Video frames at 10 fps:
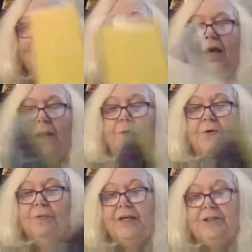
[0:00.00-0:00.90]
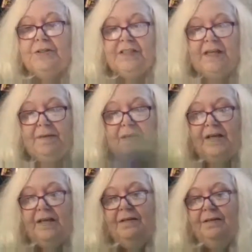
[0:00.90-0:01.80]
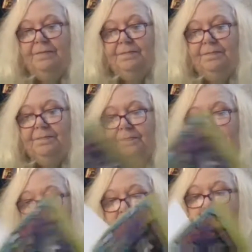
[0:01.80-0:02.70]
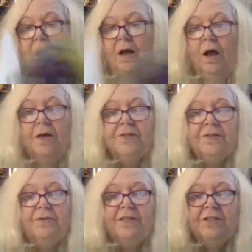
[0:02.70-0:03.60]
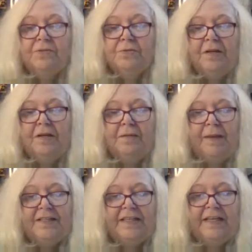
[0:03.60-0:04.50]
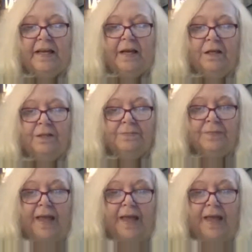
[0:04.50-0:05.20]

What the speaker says: I'm going to read you some of the... Also, this was written by T.L.